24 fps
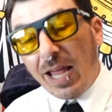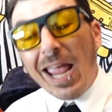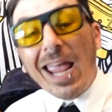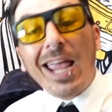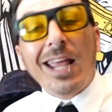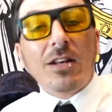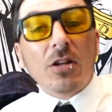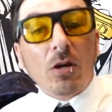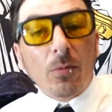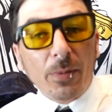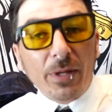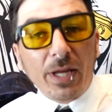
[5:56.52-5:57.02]

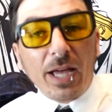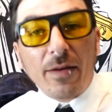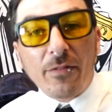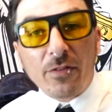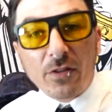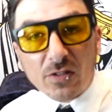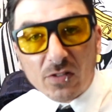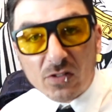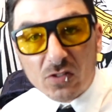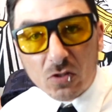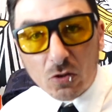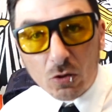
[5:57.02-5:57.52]
And I'll be having
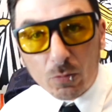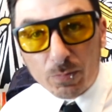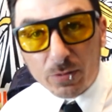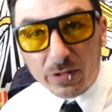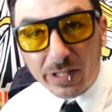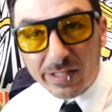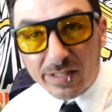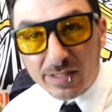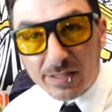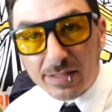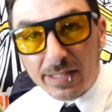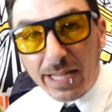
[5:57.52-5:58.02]
a
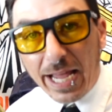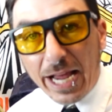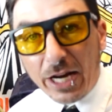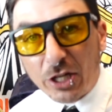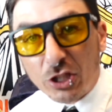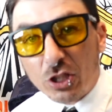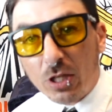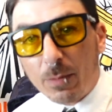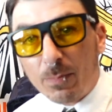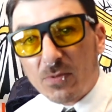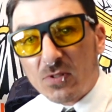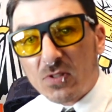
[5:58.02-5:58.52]
surplus
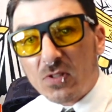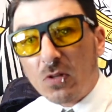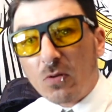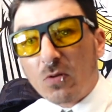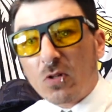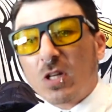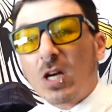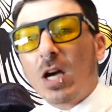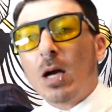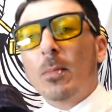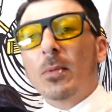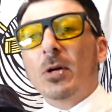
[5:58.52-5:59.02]
stash
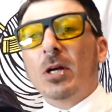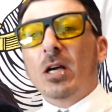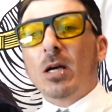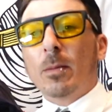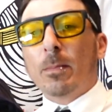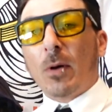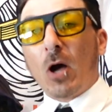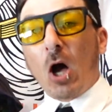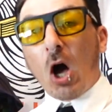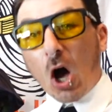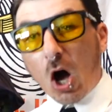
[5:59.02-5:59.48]
episode coming up